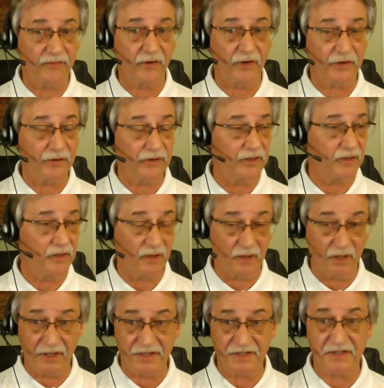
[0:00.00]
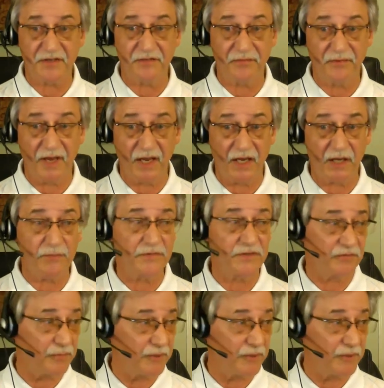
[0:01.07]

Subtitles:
very good list of names of